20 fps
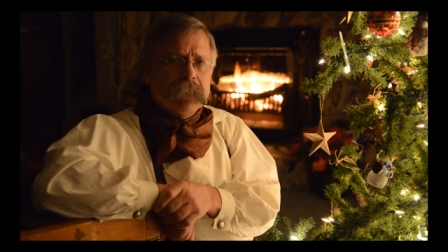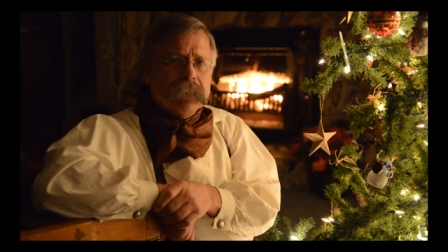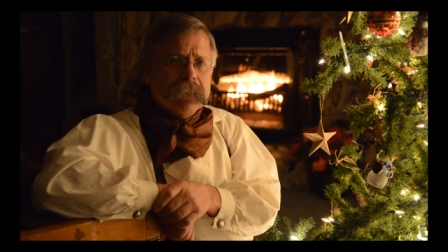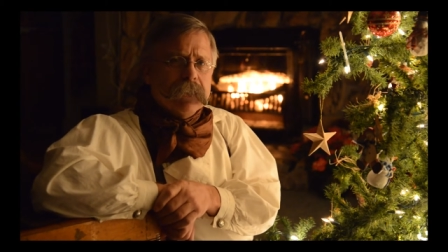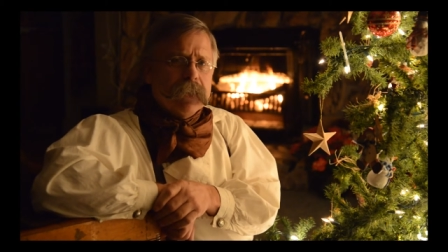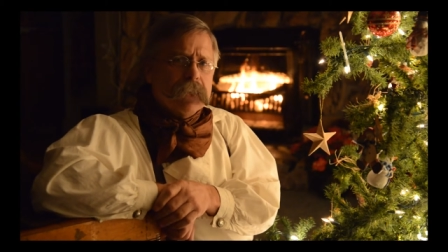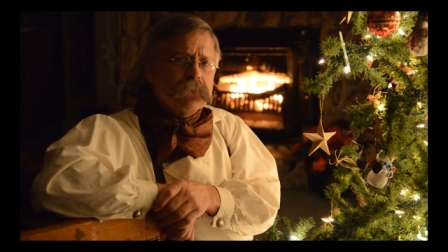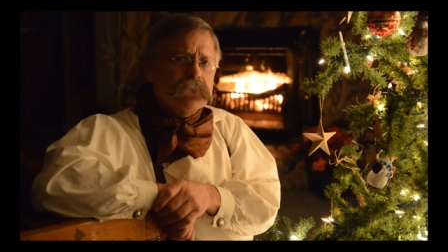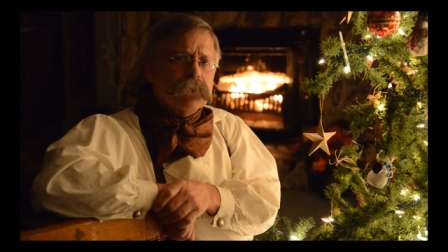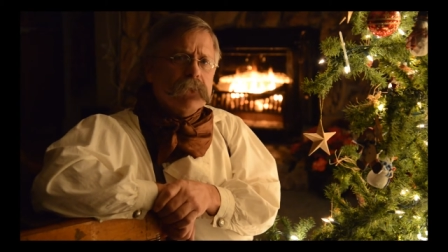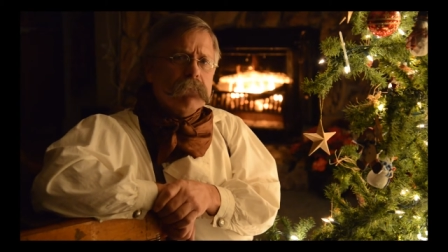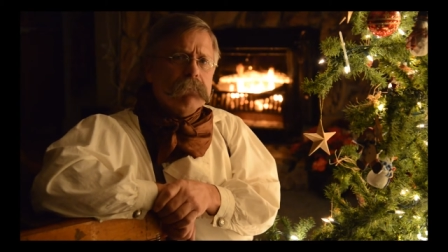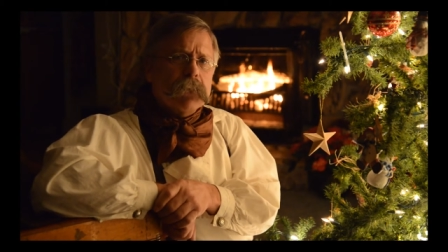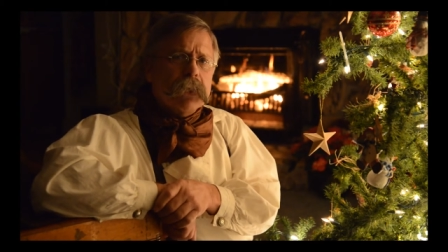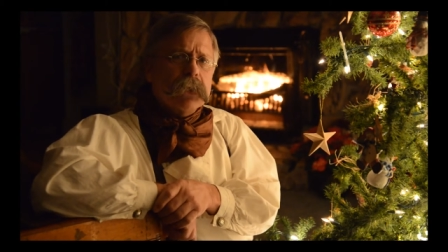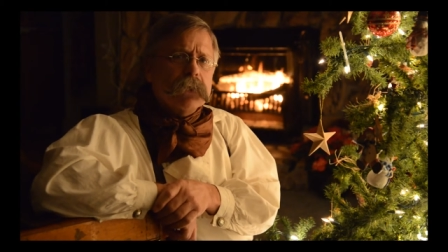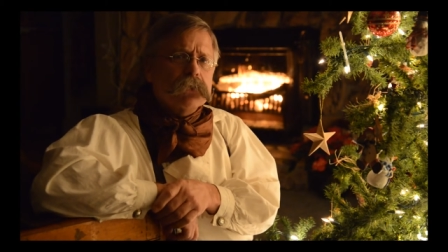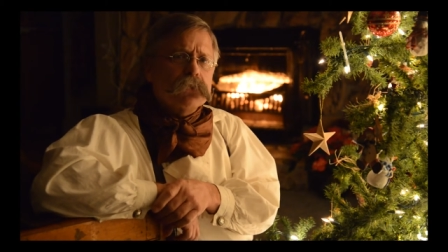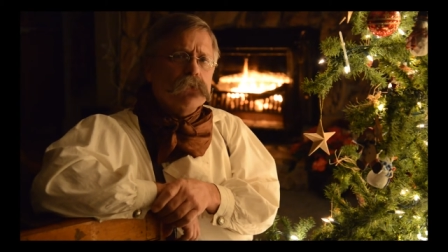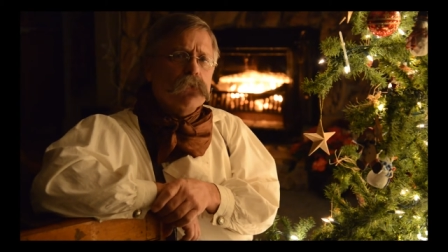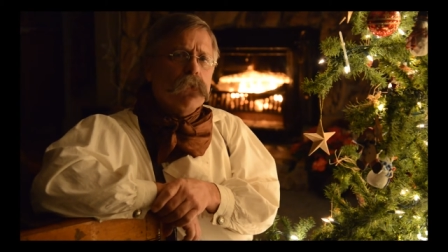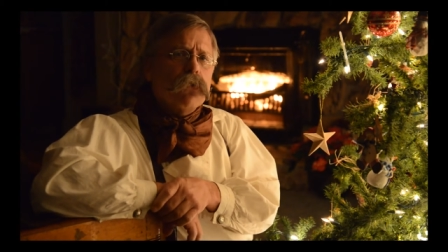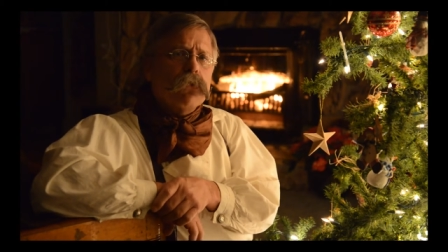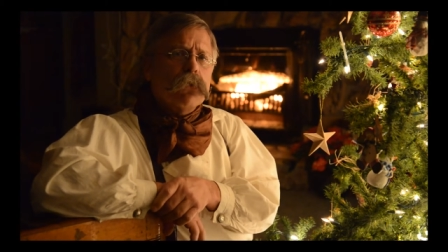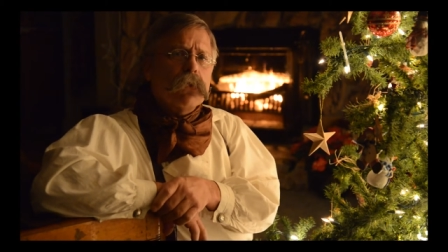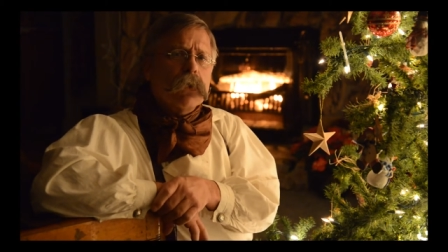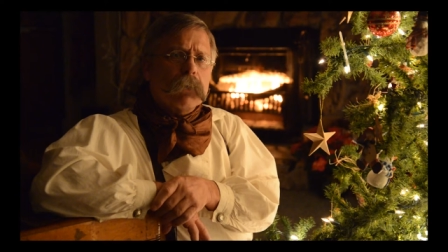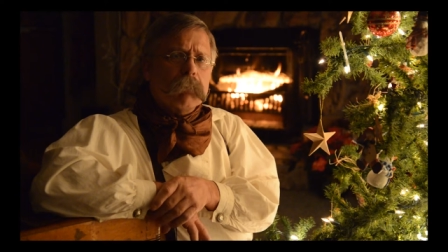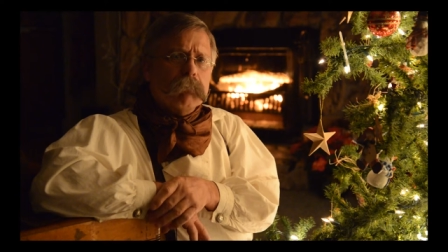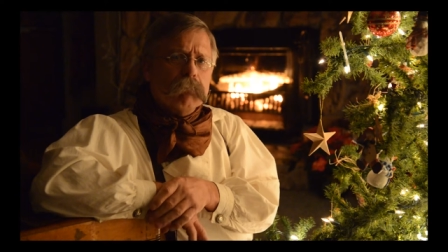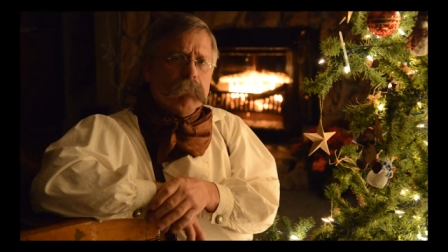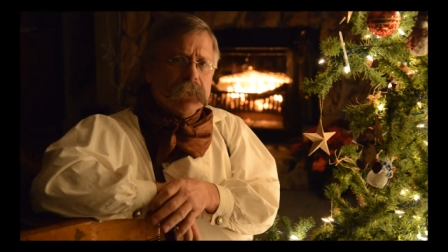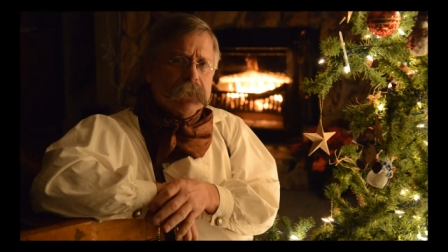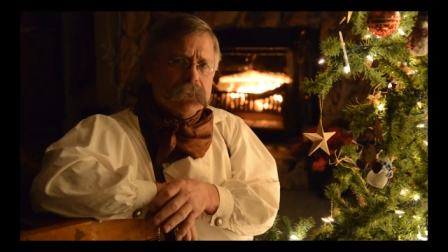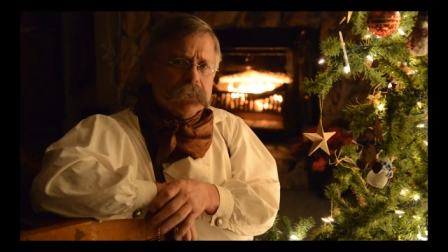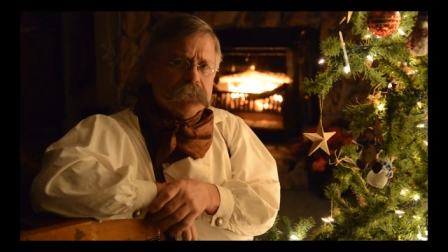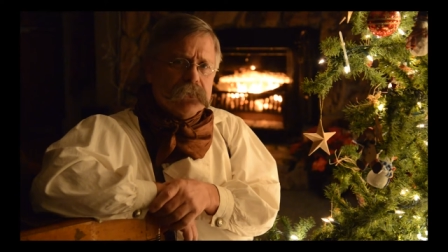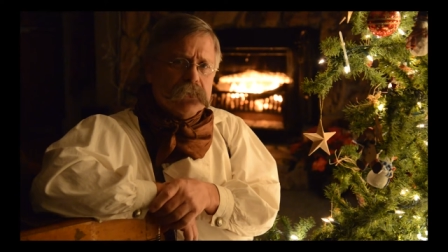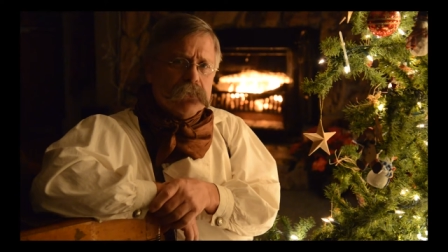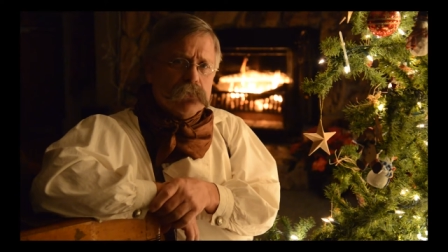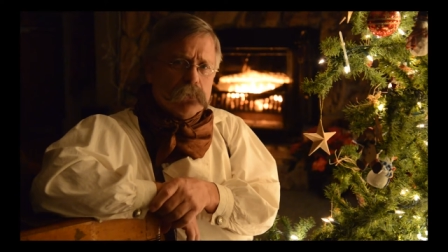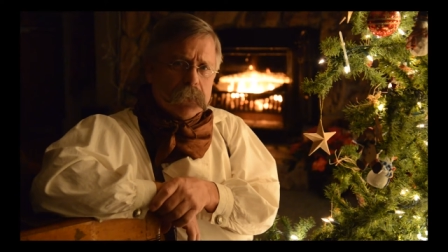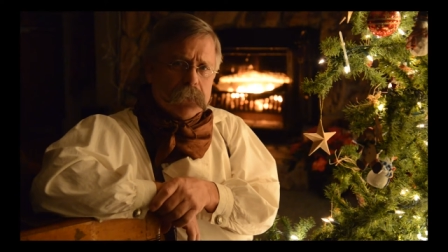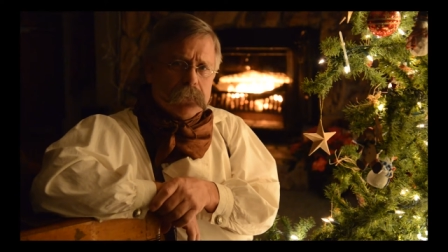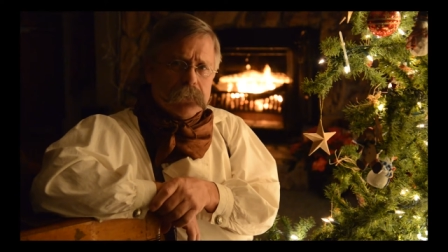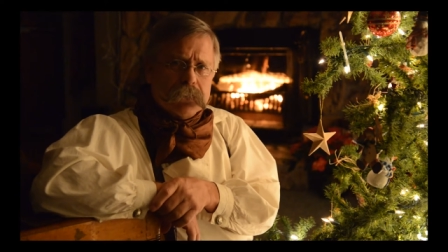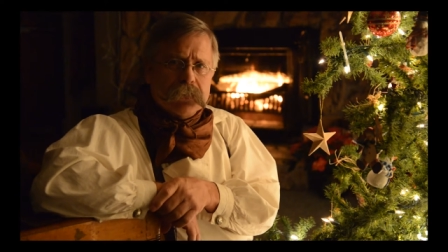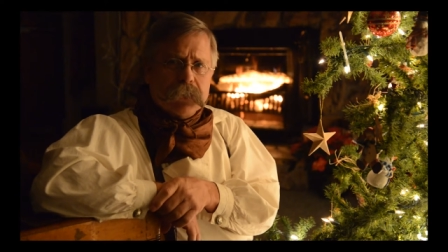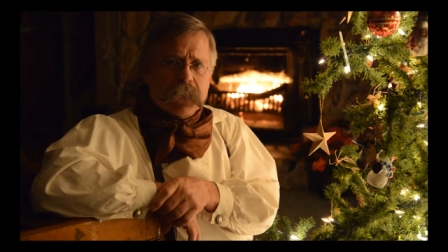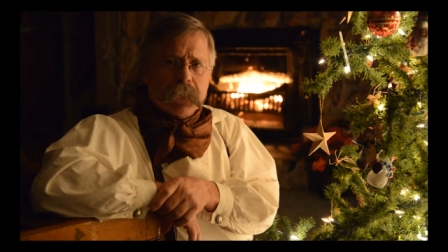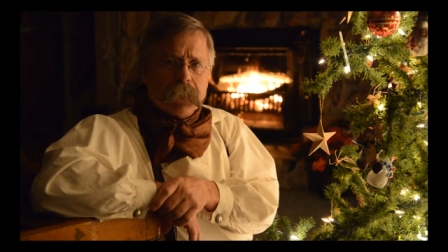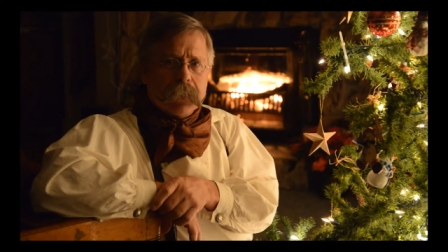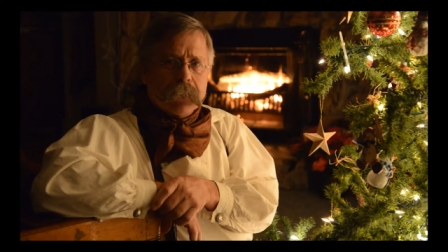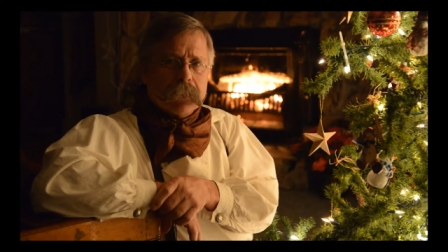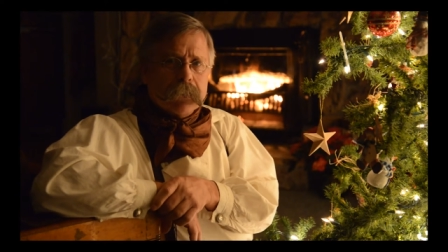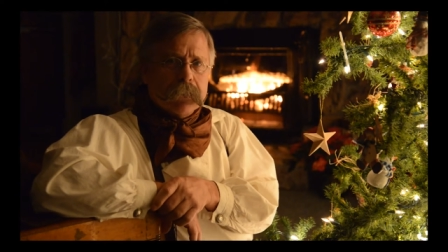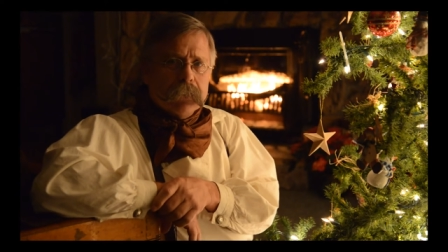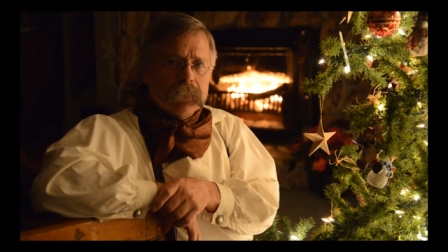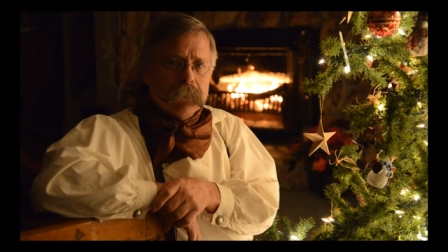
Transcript: head someplace warm as winter set in,